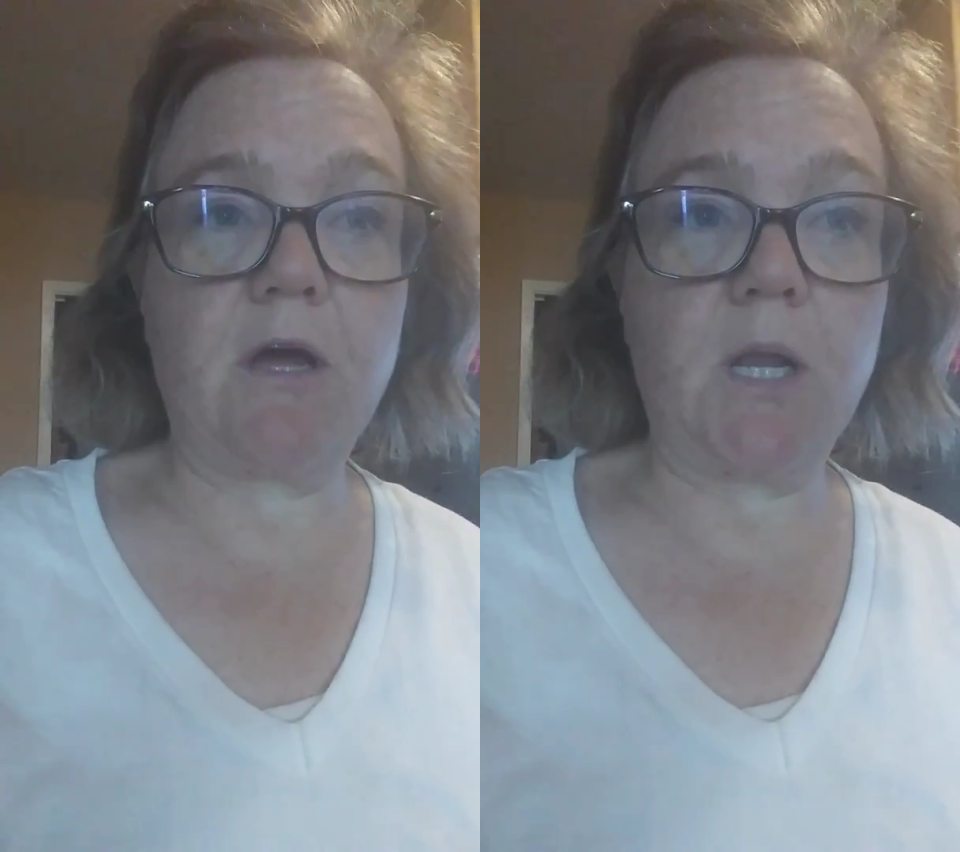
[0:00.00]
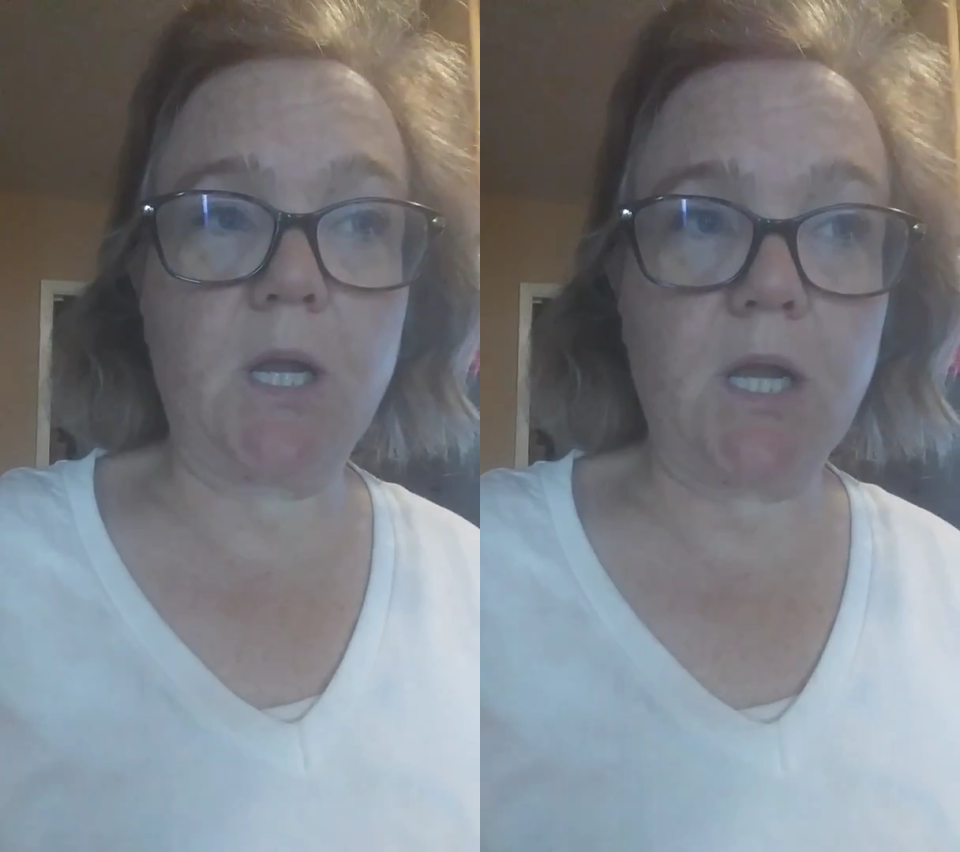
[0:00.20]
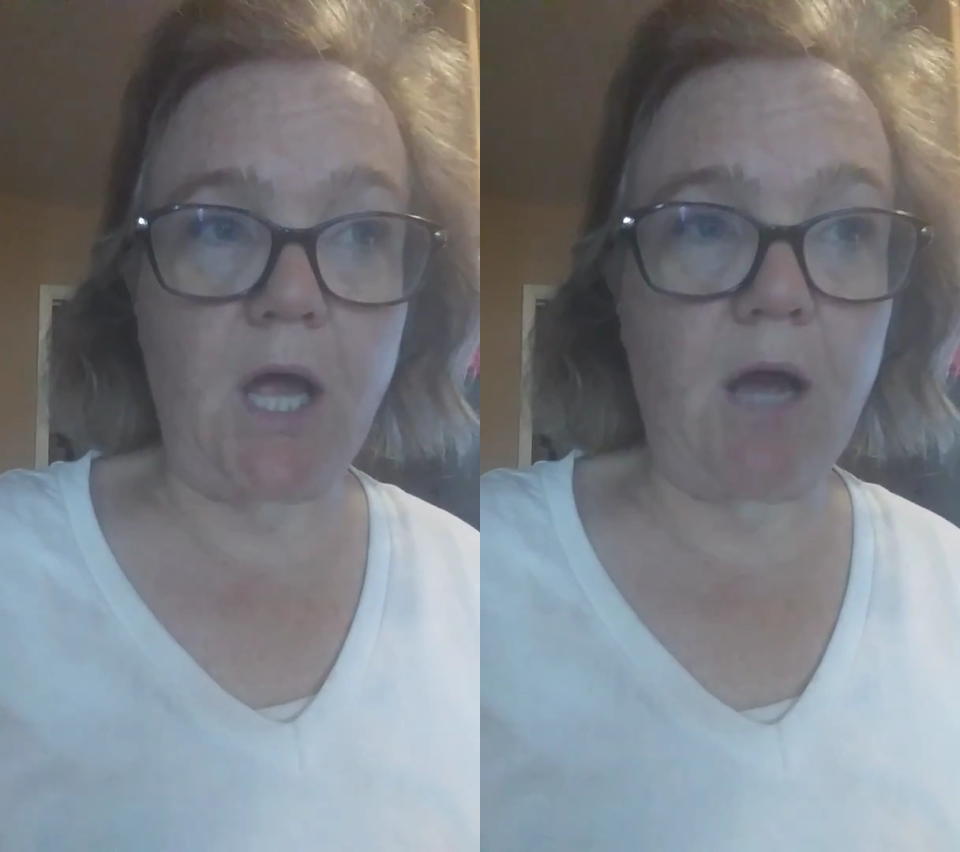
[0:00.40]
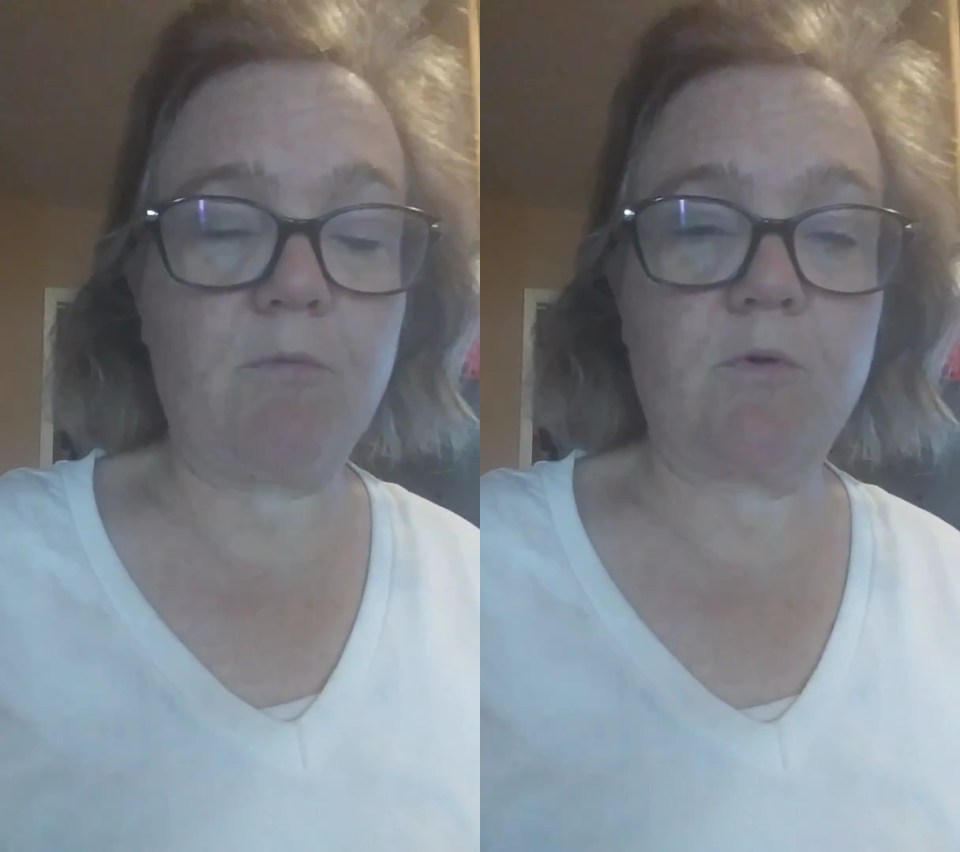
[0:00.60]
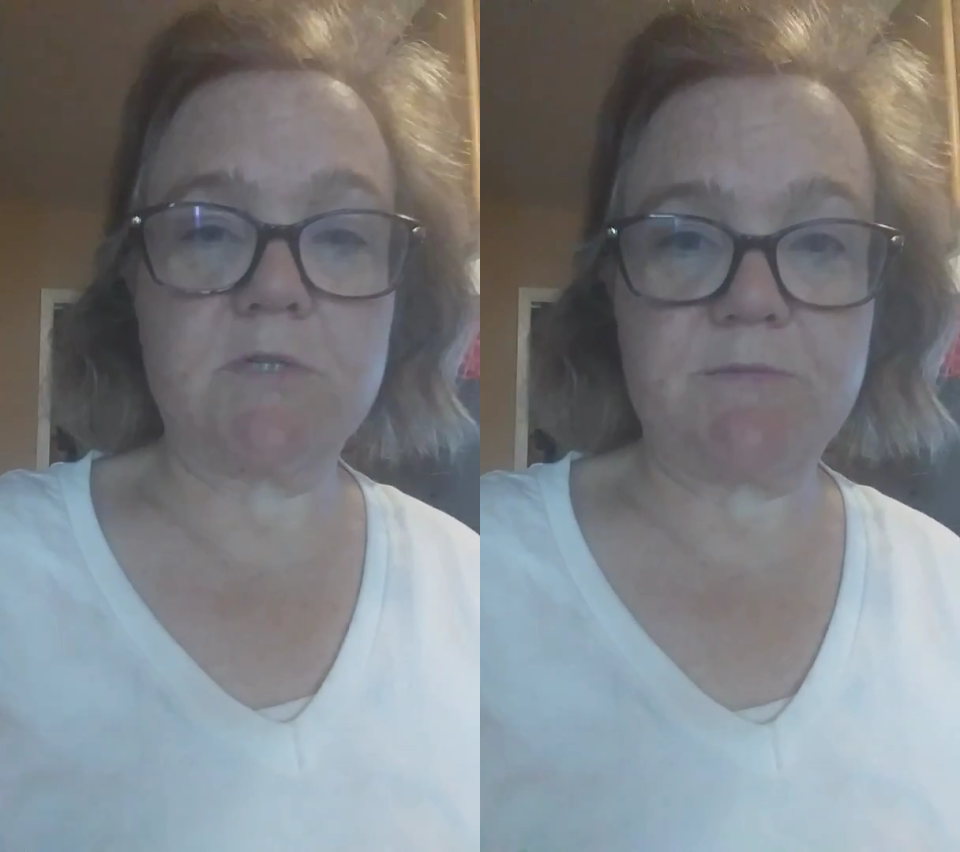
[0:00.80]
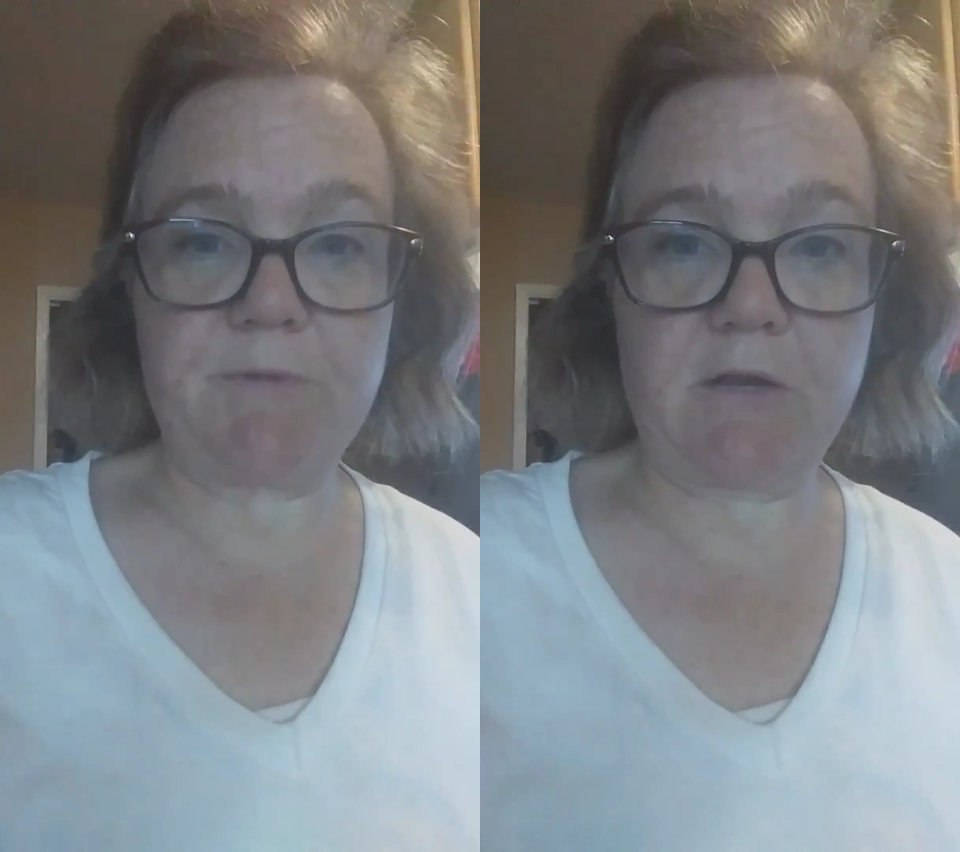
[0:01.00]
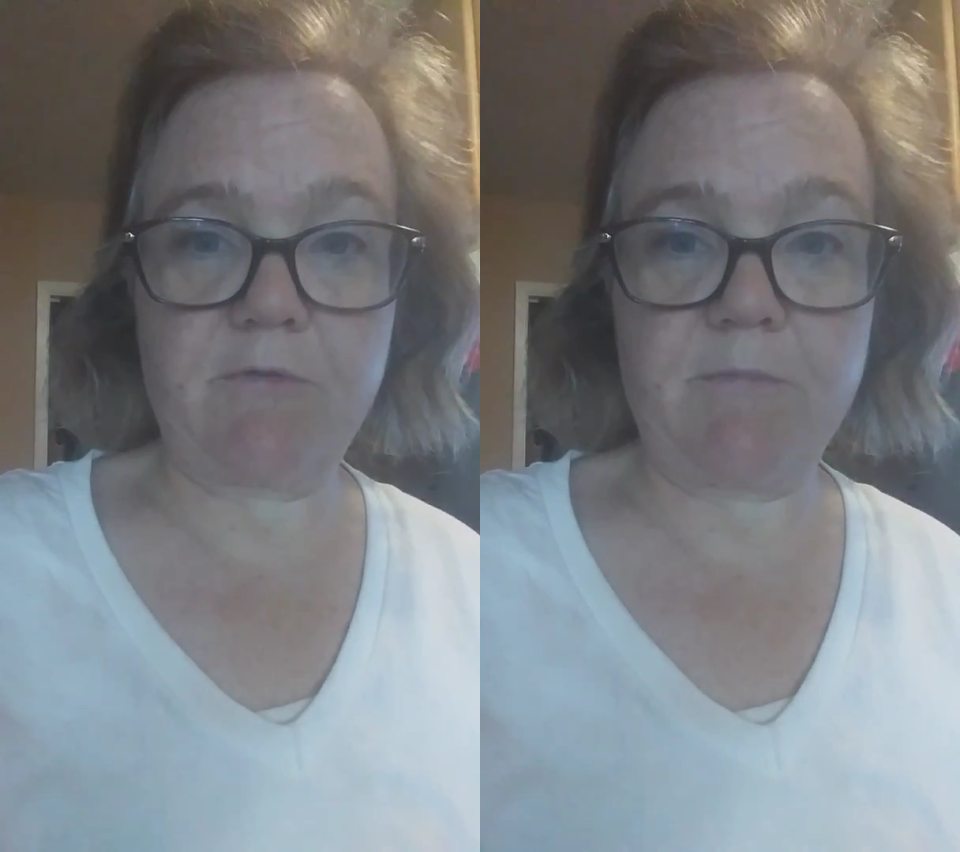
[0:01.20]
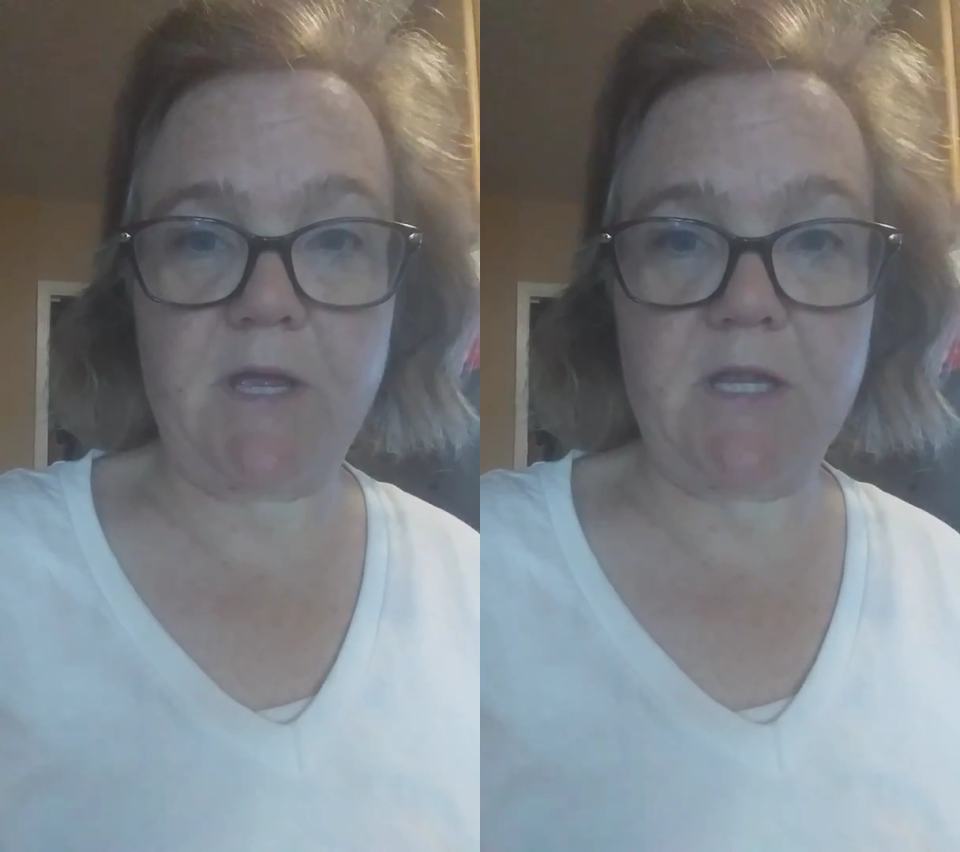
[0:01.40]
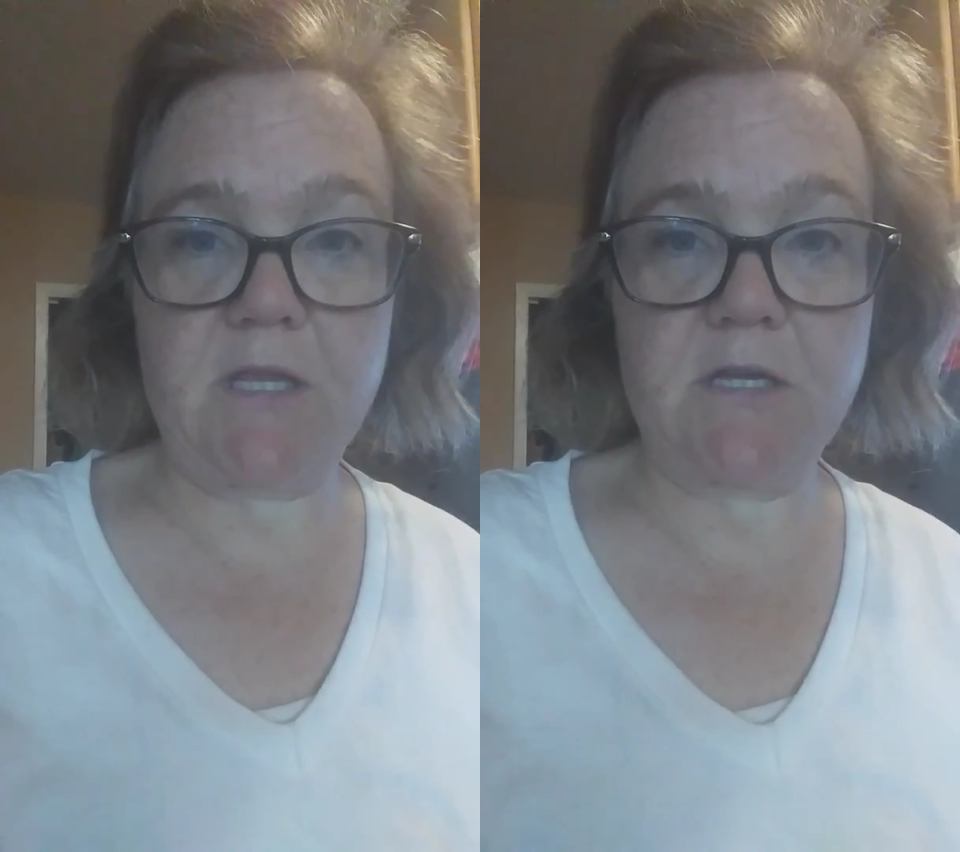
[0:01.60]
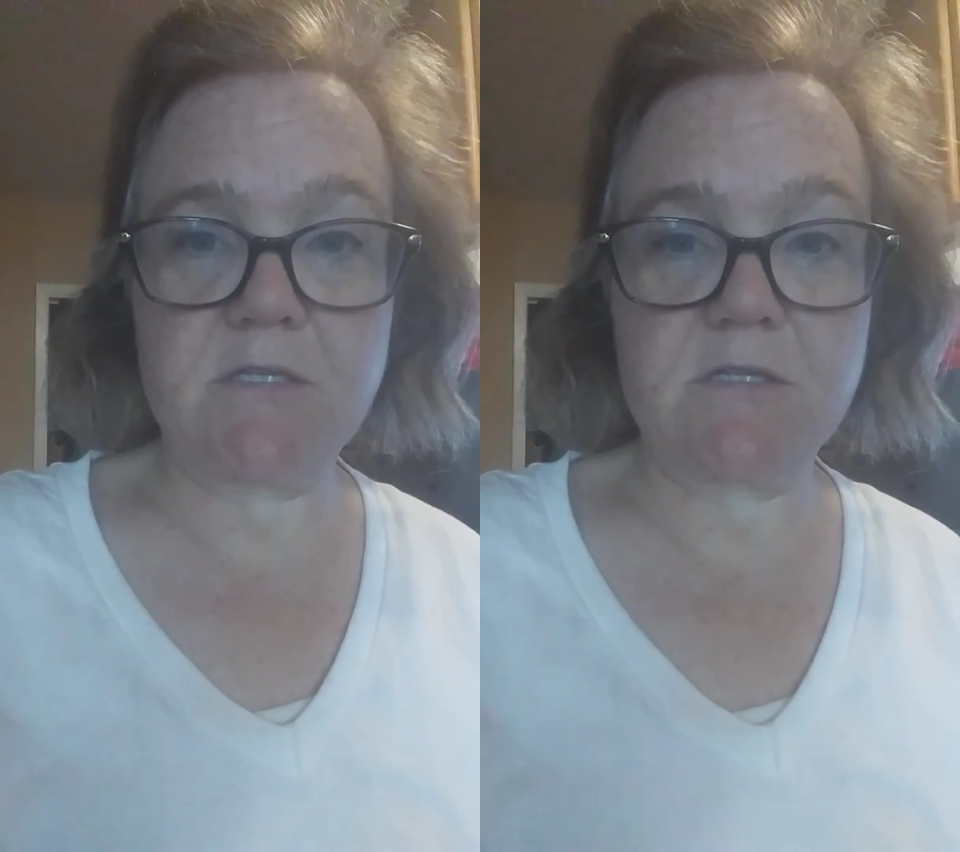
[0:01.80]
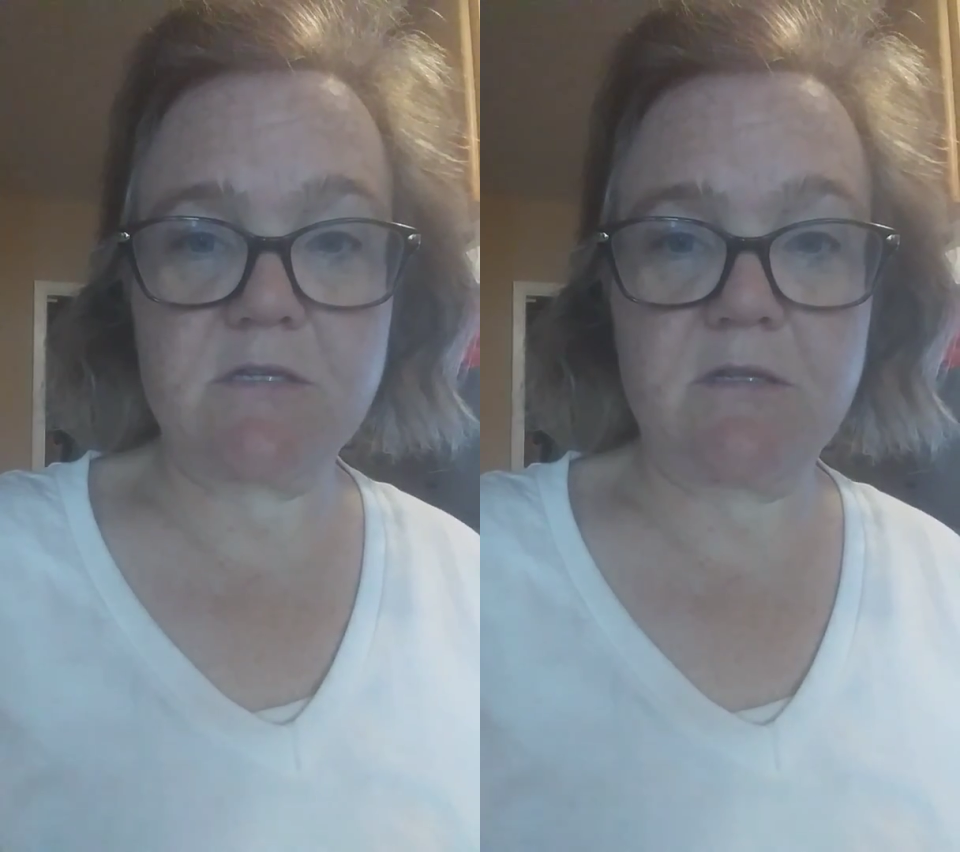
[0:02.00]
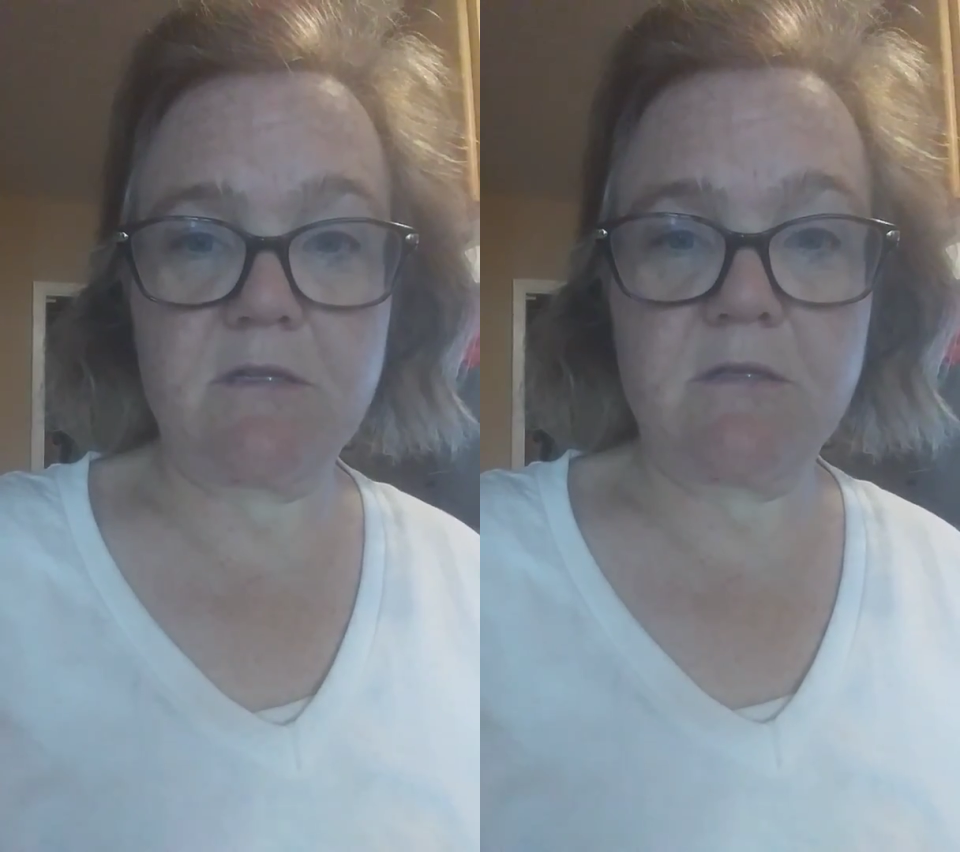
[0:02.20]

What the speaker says: a lot more respect from atheists